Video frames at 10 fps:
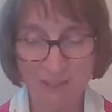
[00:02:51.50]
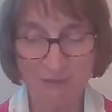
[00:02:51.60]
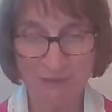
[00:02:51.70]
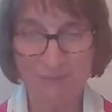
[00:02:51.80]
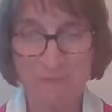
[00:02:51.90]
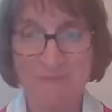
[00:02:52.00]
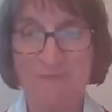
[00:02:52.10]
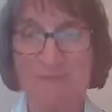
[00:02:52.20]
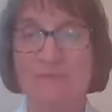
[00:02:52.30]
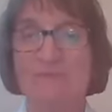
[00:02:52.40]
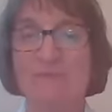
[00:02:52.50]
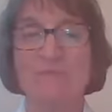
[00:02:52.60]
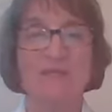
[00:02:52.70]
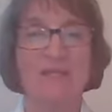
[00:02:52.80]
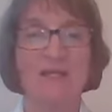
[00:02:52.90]
Amen.
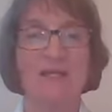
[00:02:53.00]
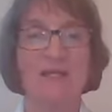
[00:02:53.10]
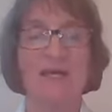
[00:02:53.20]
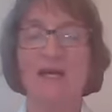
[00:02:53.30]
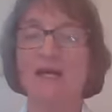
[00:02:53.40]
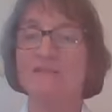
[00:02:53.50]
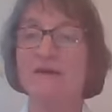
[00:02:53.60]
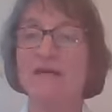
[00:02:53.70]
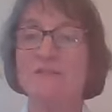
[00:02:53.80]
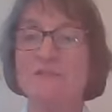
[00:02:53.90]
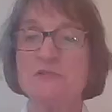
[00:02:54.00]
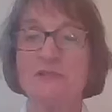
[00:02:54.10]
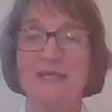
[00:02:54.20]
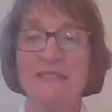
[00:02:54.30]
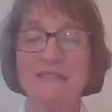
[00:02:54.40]
I invite you
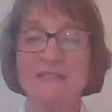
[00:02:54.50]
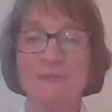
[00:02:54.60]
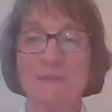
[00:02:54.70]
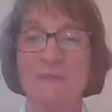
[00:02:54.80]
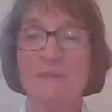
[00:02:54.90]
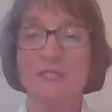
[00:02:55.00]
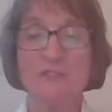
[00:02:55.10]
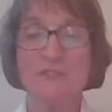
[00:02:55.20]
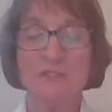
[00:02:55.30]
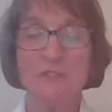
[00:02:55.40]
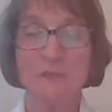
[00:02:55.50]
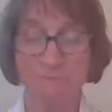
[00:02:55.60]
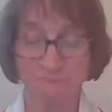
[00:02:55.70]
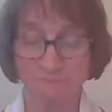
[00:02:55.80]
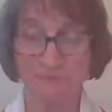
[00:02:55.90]
tonight
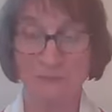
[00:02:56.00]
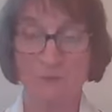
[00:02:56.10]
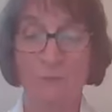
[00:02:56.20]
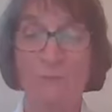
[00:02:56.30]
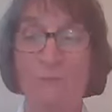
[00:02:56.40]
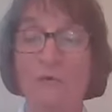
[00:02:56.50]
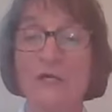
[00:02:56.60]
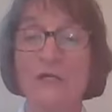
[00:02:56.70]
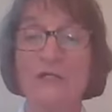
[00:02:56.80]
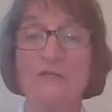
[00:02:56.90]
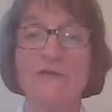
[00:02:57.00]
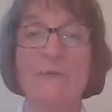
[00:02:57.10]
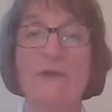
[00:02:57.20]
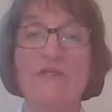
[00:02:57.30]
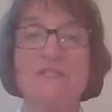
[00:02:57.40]
to ponder the
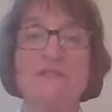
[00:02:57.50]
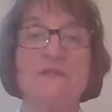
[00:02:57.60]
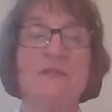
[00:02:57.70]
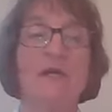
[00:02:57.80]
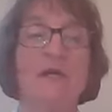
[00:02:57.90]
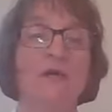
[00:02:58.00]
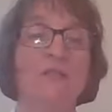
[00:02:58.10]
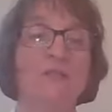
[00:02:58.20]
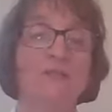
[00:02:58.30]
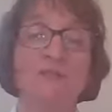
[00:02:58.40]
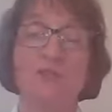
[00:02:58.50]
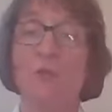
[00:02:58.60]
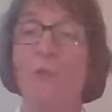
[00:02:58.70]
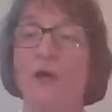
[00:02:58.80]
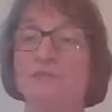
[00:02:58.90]
question,
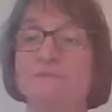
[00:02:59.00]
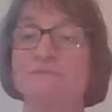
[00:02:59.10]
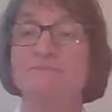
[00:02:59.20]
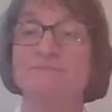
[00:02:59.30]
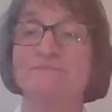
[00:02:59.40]
so what?